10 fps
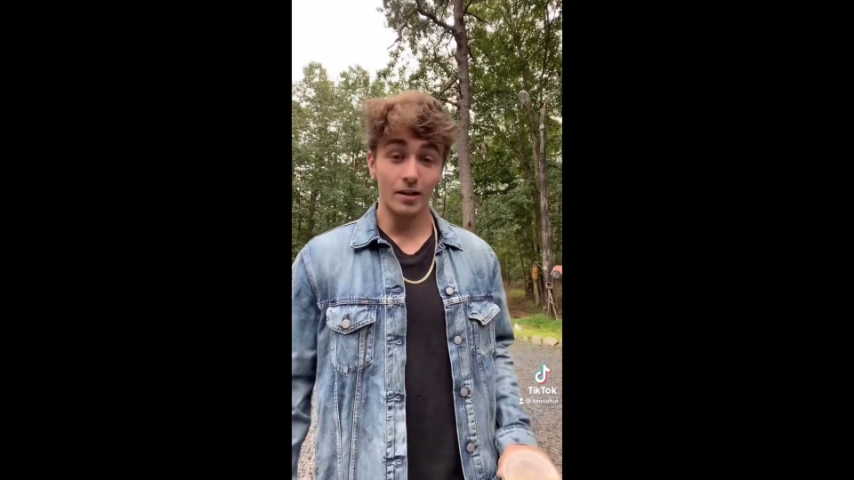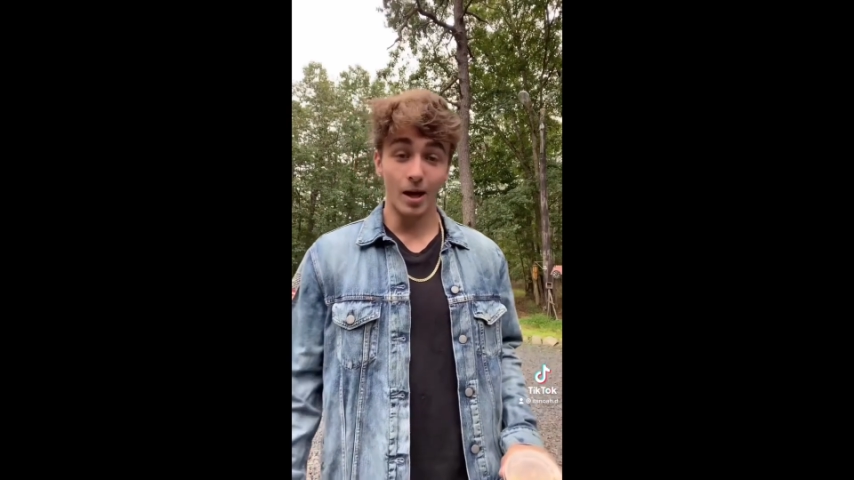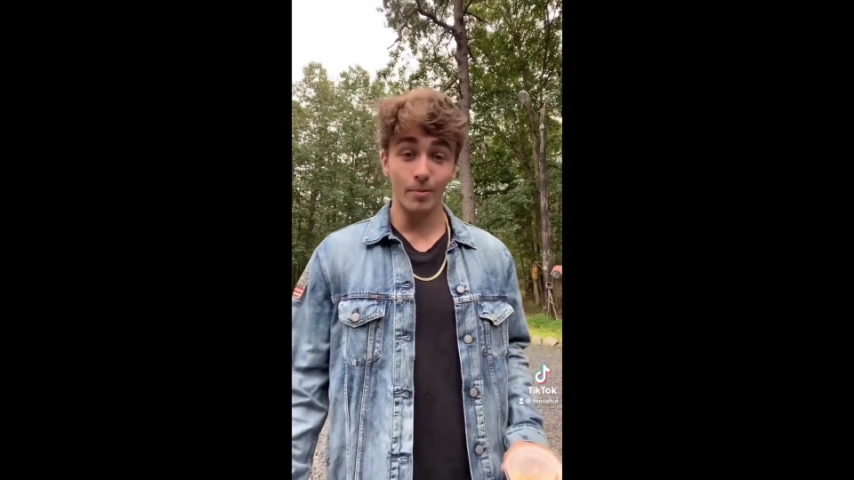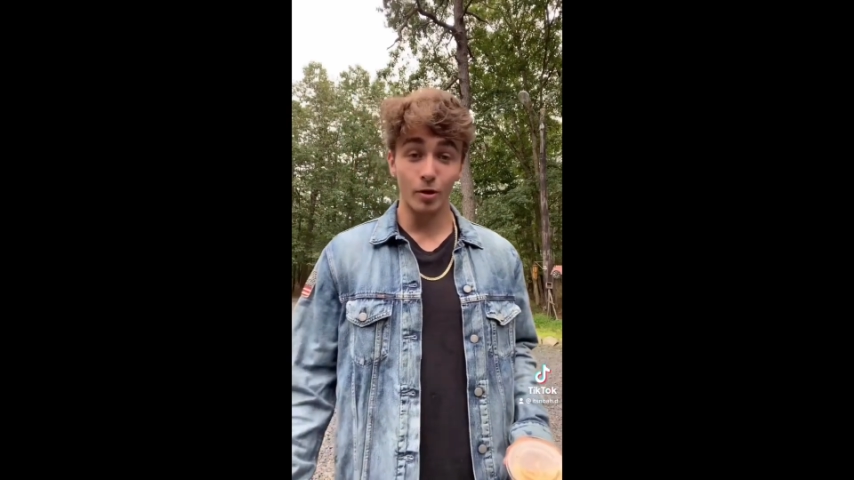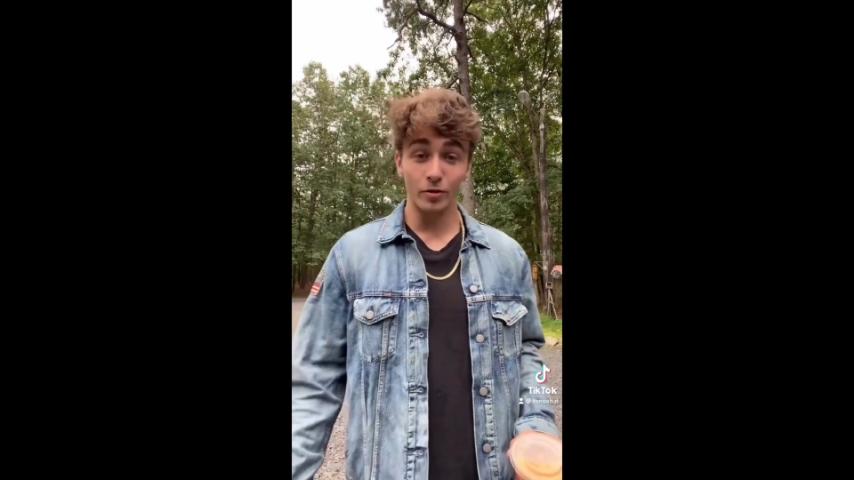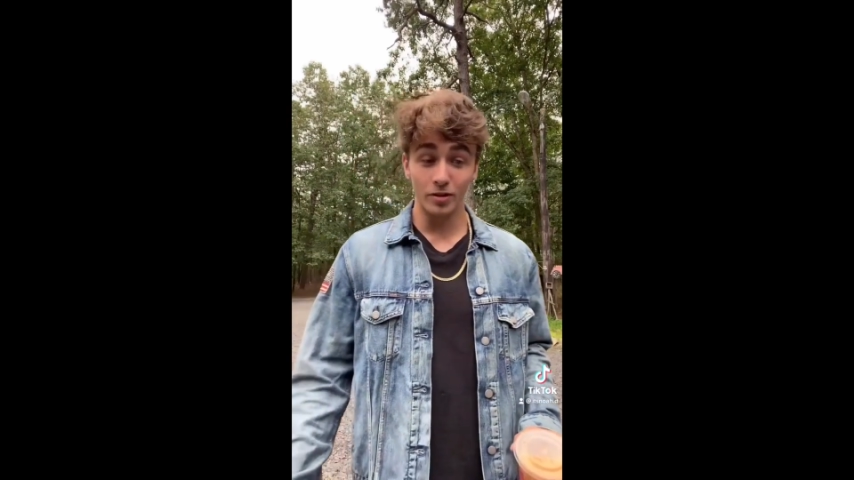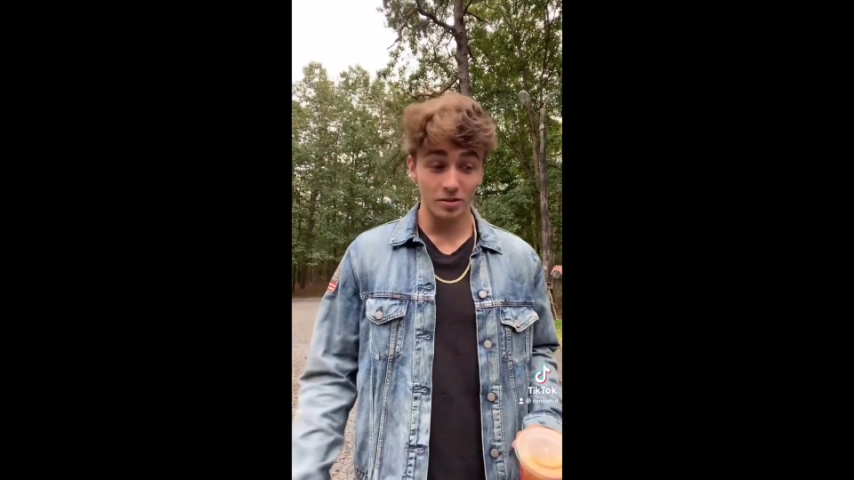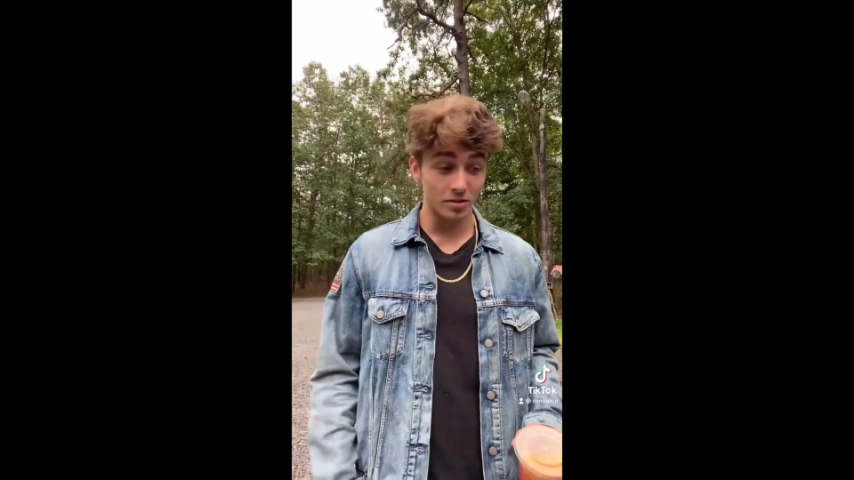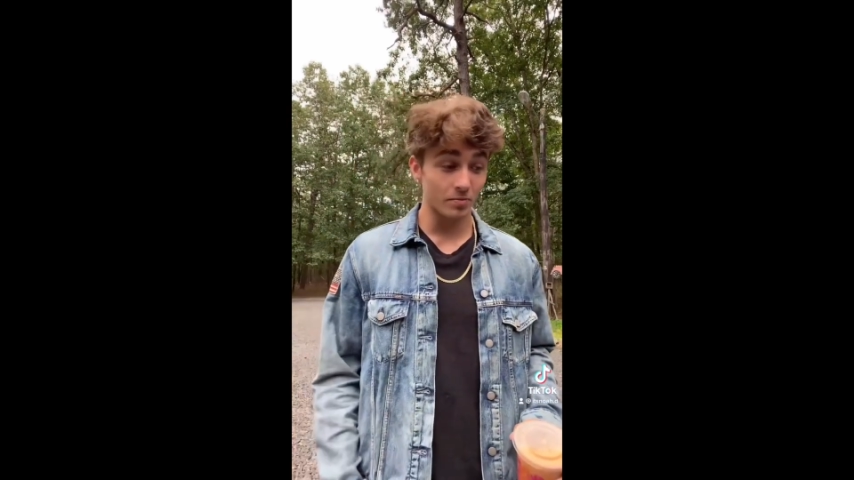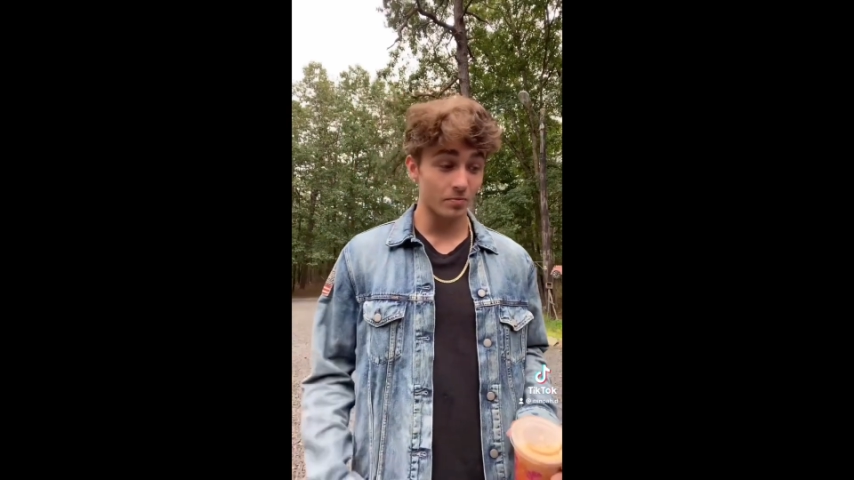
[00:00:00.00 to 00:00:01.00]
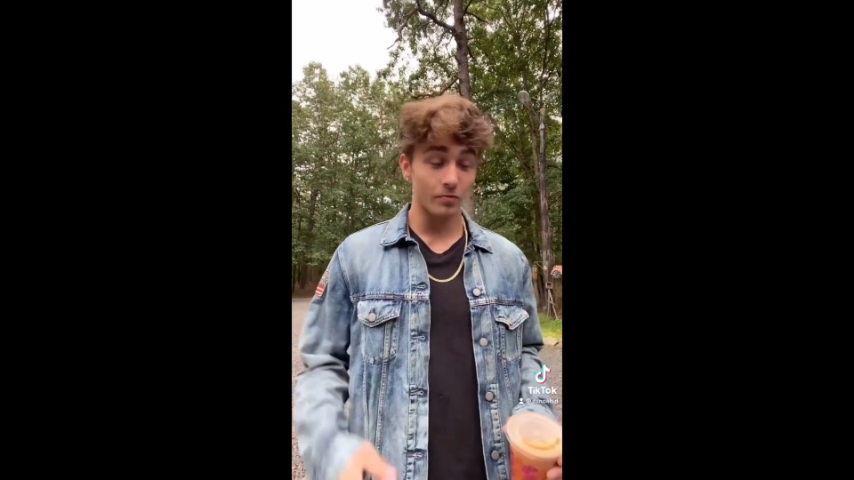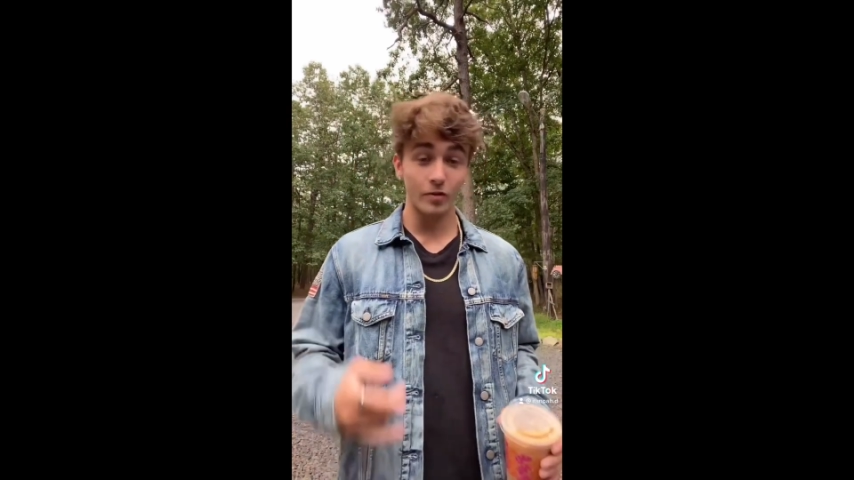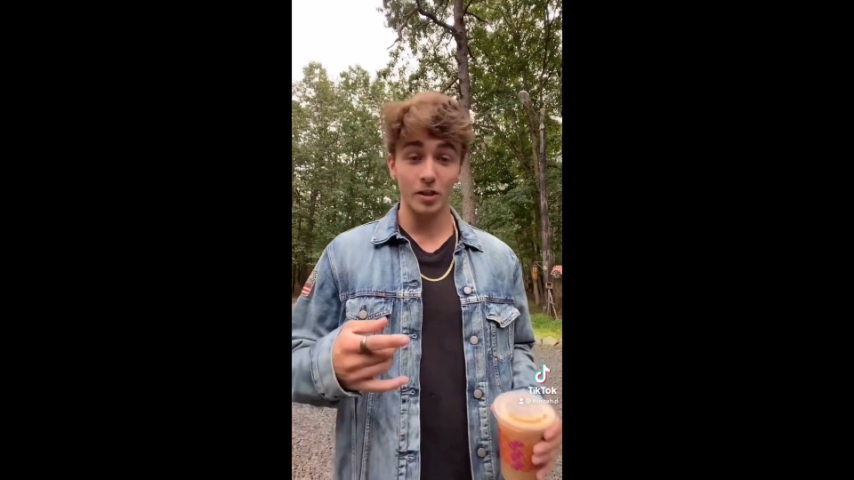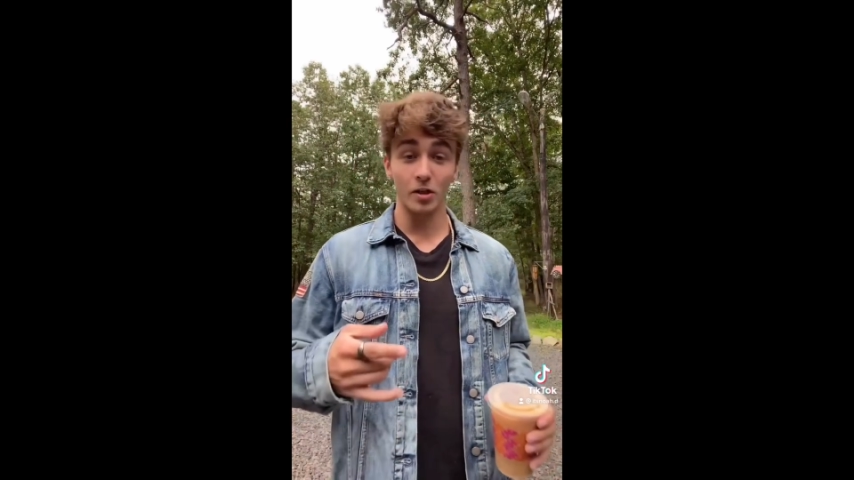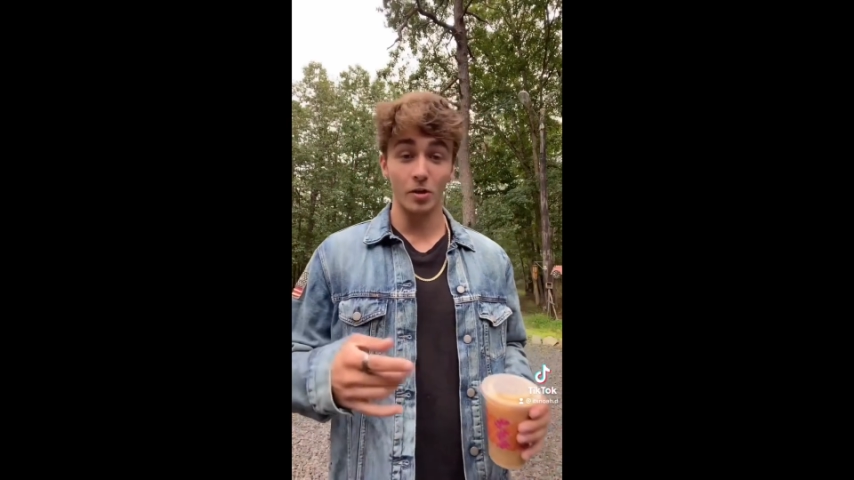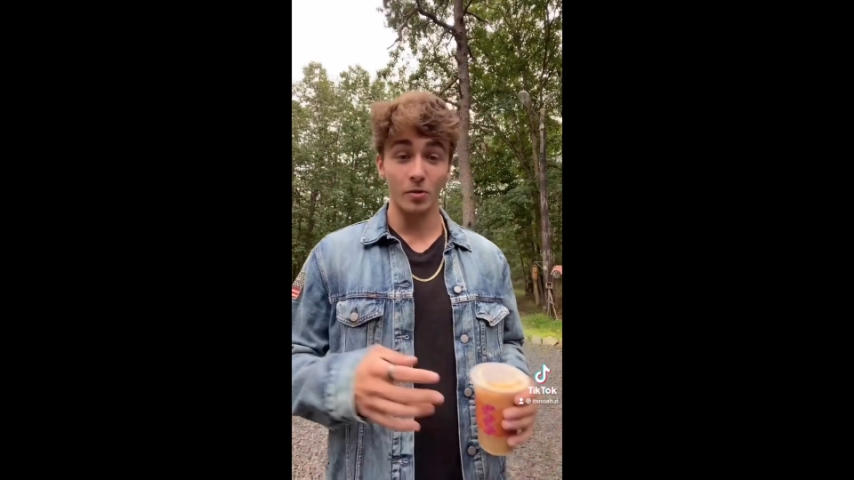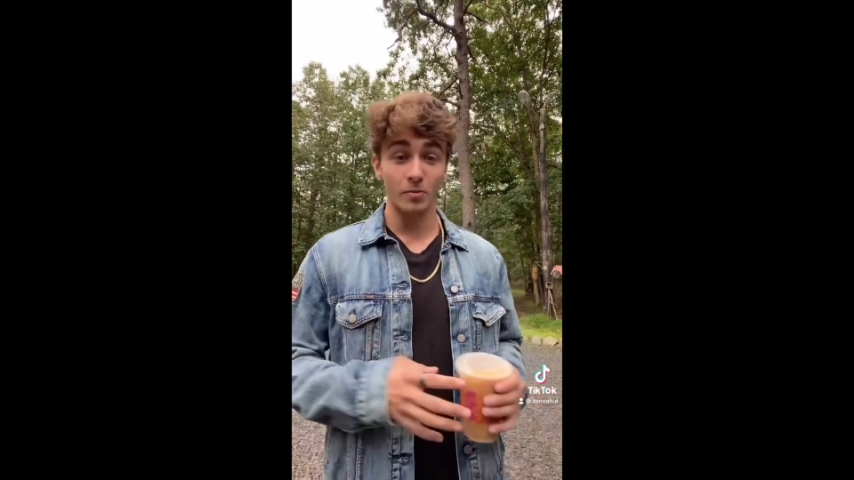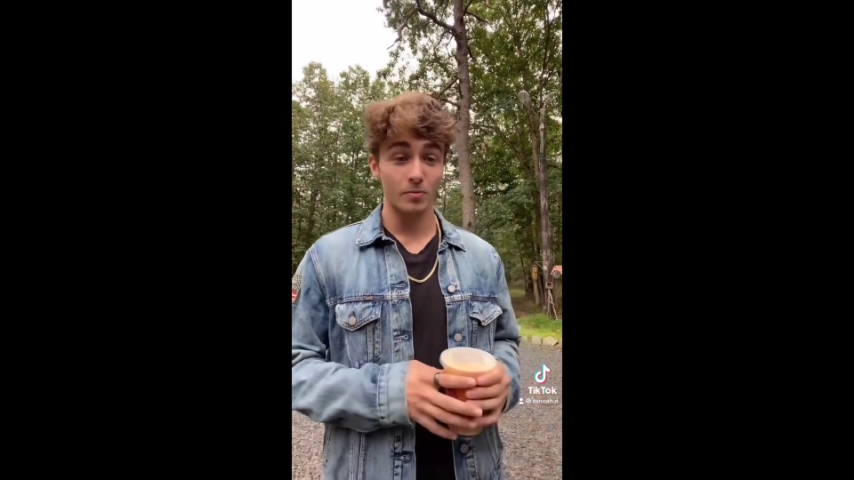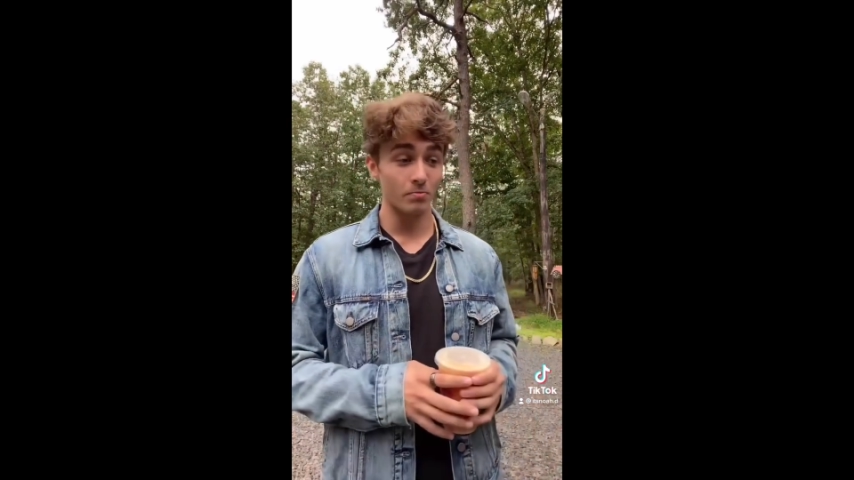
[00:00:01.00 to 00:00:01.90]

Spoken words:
Comment on this video,